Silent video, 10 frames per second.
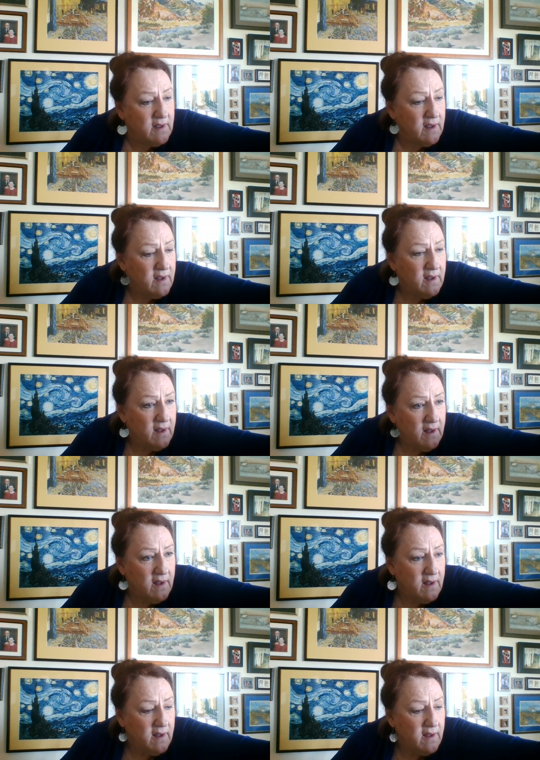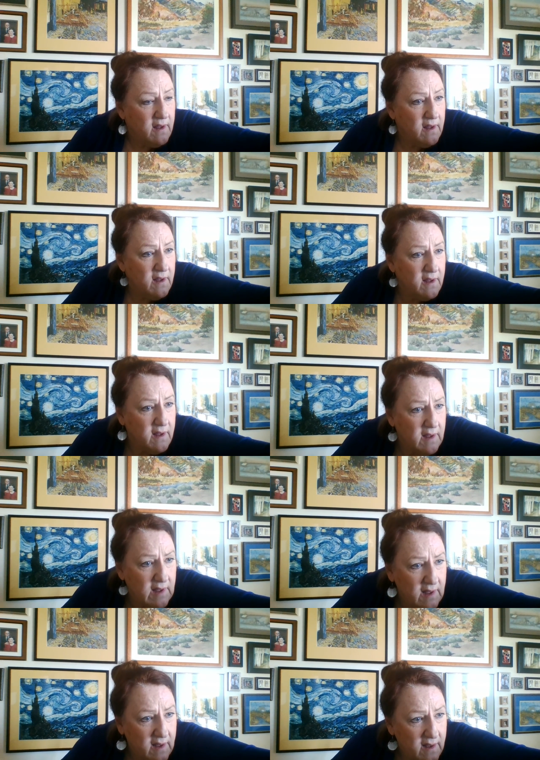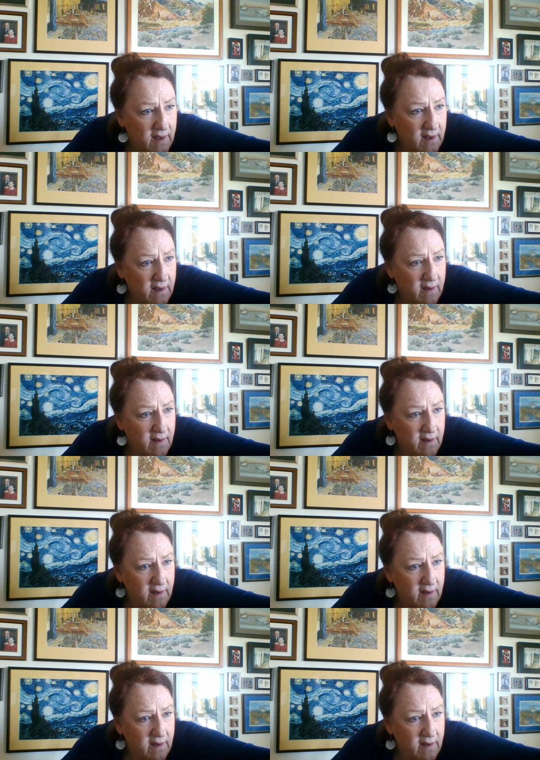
Nobody speaks.